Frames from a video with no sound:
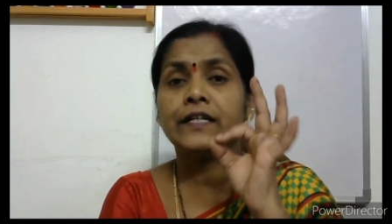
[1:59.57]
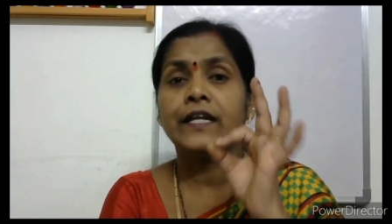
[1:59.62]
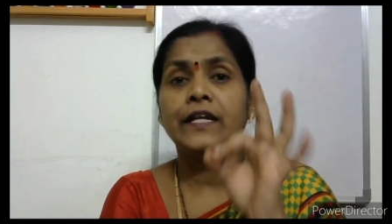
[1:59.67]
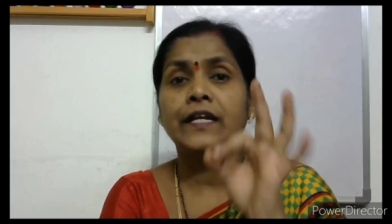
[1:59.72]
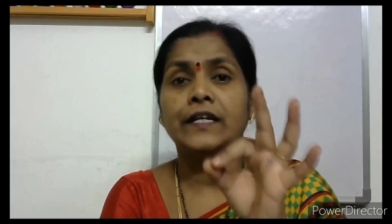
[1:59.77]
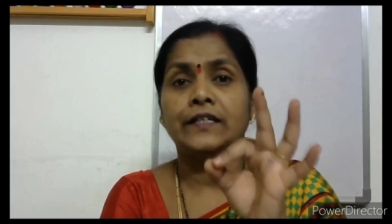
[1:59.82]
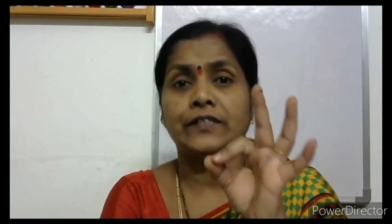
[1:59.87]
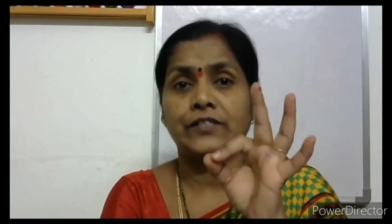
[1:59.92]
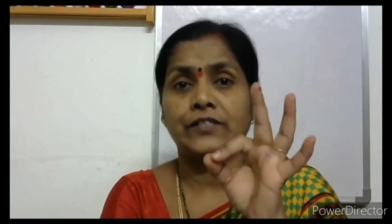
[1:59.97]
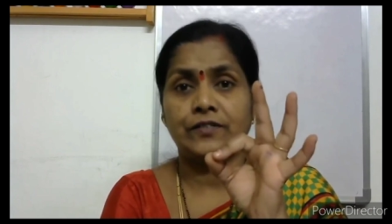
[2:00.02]

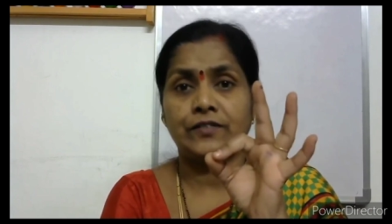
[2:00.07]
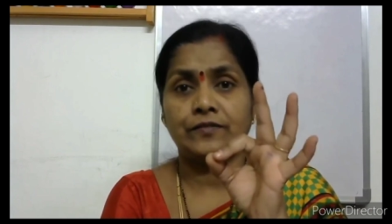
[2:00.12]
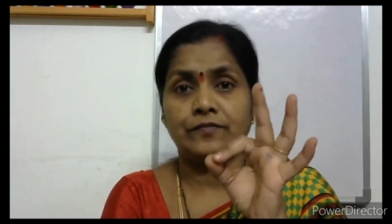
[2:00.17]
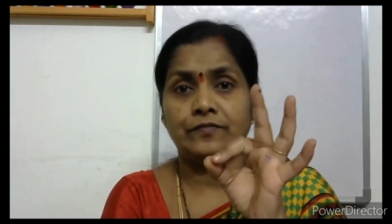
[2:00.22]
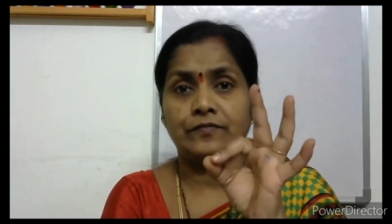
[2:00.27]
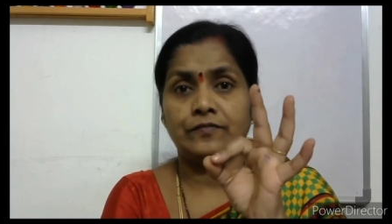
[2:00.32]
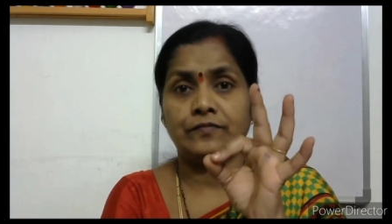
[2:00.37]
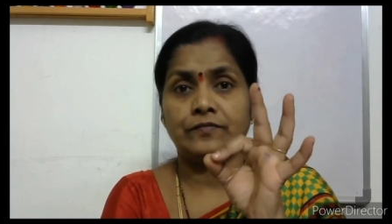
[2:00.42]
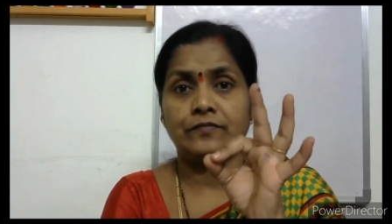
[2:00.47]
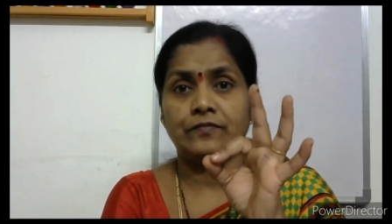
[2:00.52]
date.
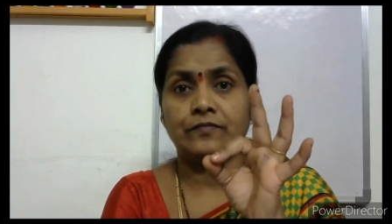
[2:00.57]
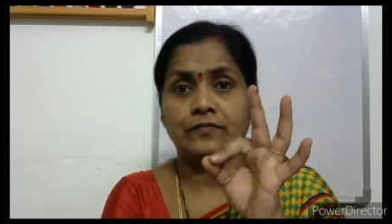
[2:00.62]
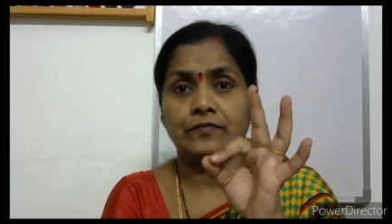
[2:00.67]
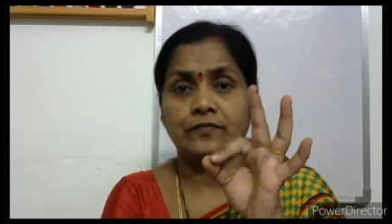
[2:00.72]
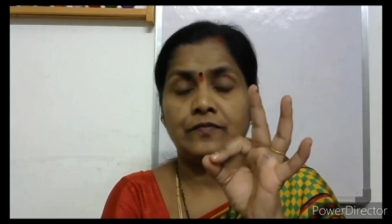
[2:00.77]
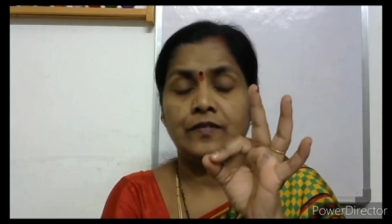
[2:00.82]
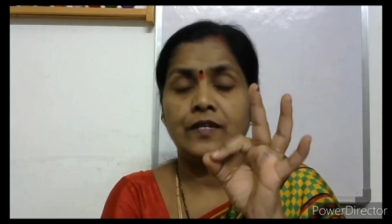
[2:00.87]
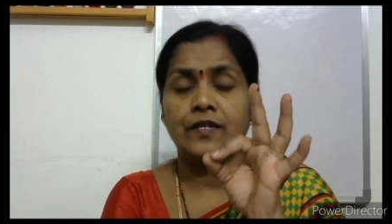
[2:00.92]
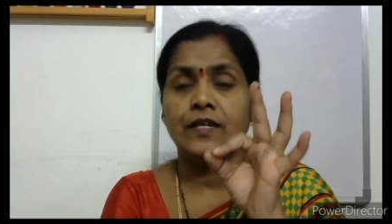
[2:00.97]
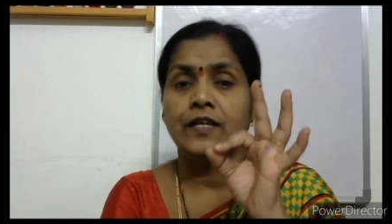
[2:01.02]

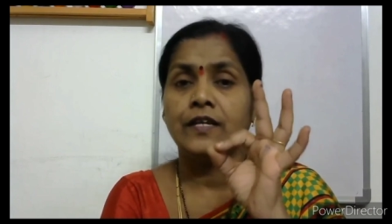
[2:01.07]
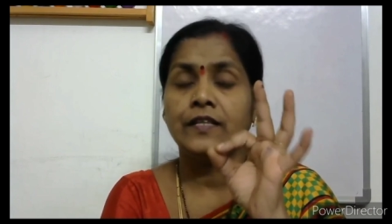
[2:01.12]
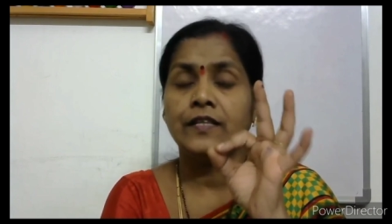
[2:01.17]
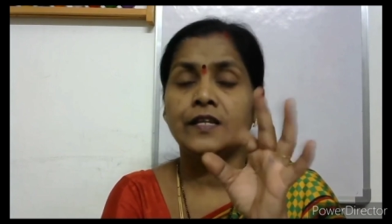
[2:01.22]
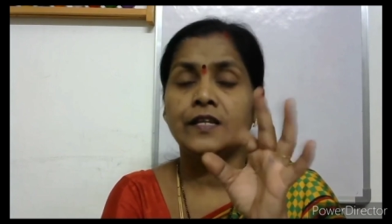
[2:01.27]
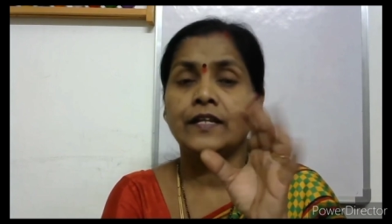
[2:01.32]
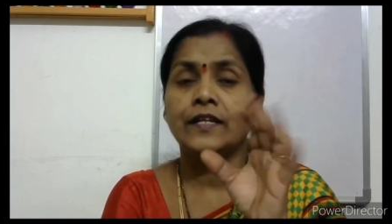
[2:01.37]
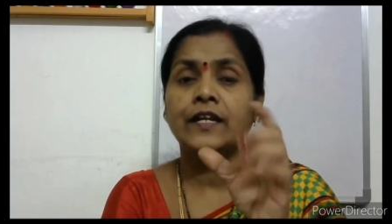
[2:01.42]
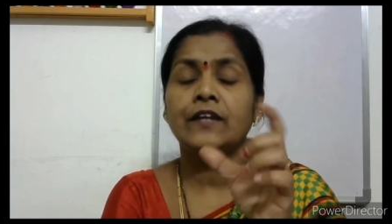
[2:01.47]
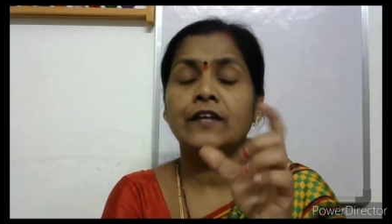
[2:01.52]

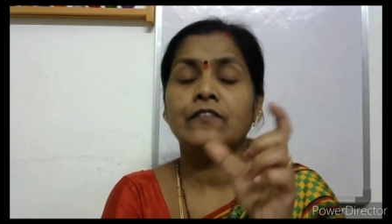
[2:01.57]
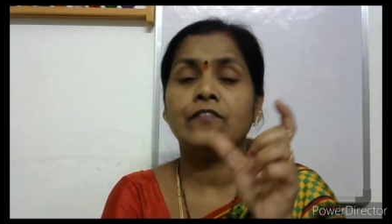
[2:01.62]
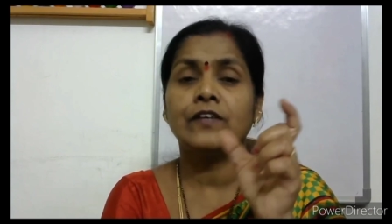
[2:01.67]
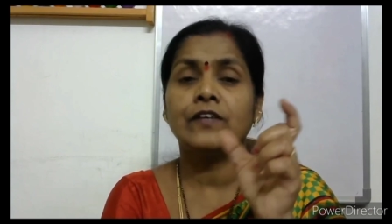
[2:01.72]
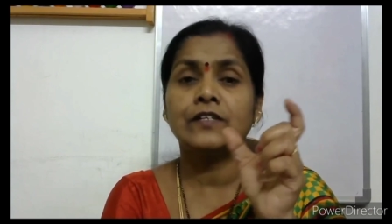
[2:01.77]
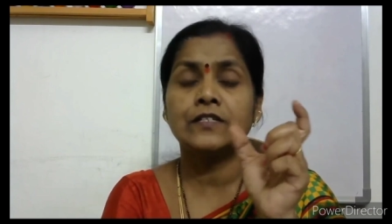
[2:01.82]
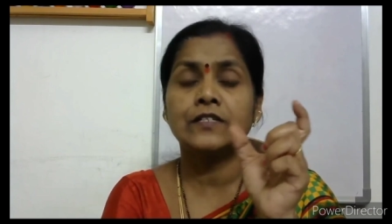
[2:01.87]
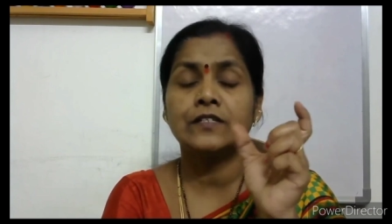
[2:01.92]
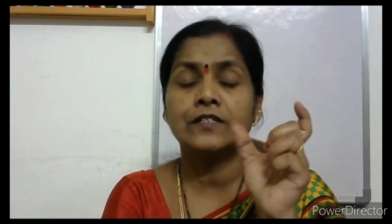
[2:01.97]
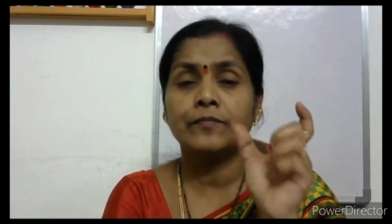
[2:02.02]
In the day,
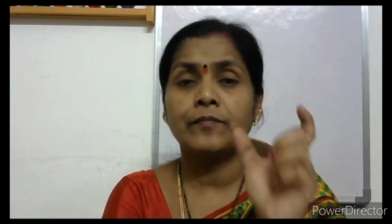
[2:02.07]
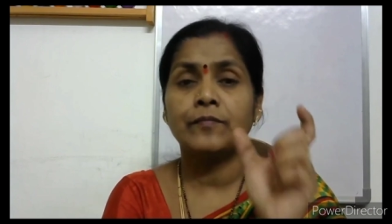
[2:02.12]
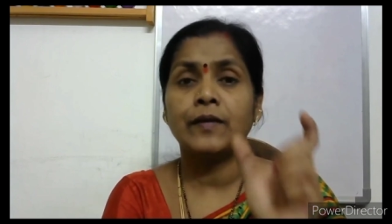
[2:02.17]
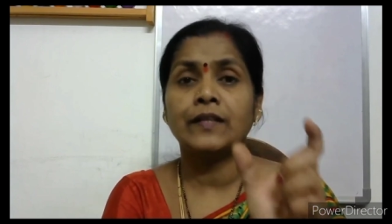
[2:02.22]
first